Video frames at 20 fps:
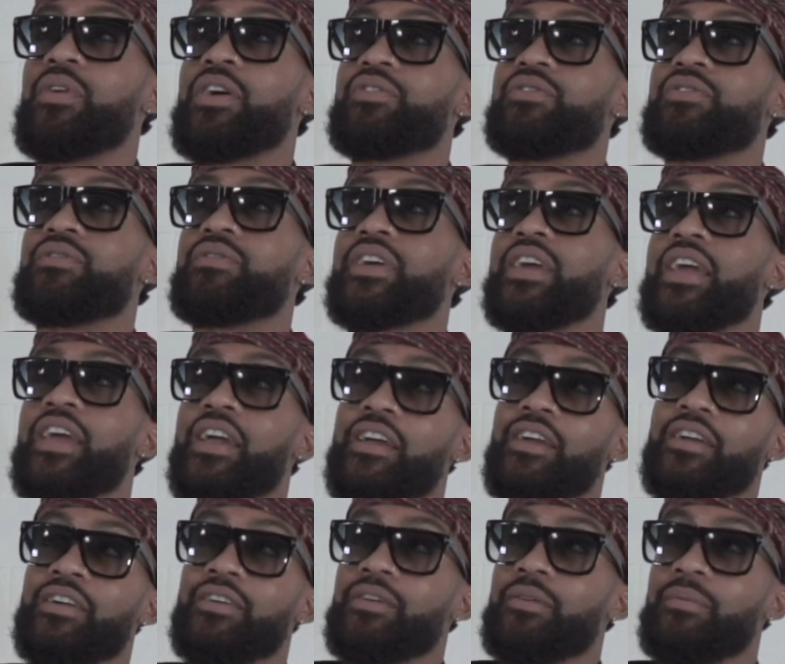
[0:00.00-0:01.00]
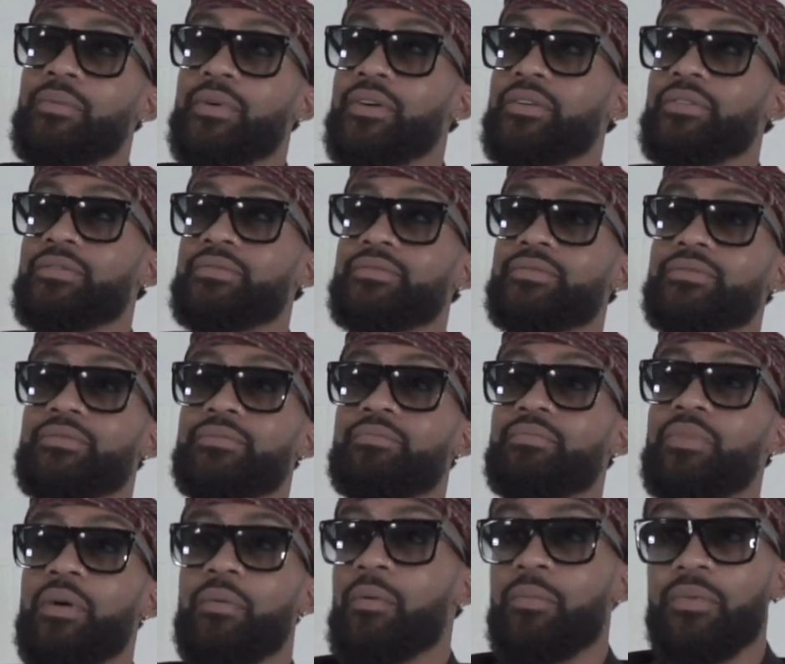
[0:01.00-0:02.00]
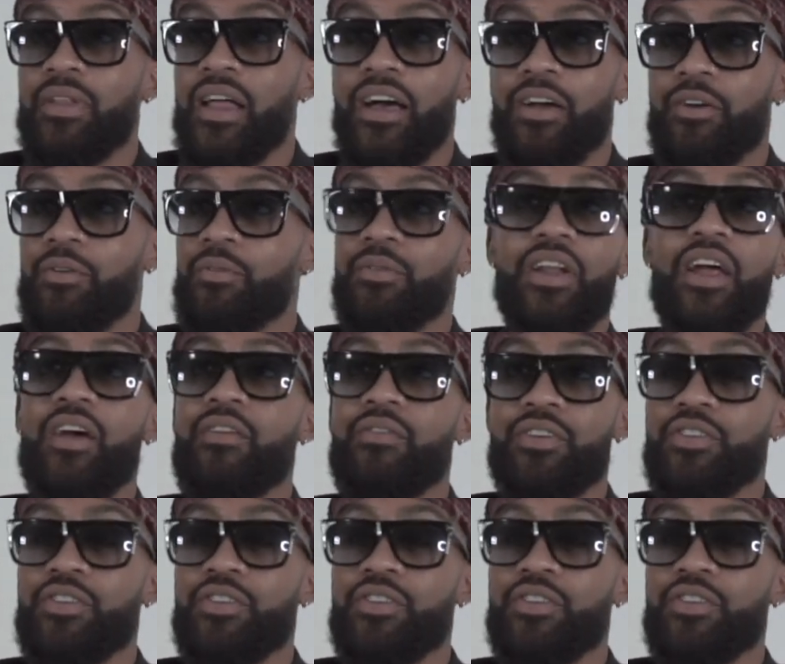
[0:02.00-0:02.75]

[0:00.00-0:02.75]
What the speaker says: why you even care about blah blah blah or whatever?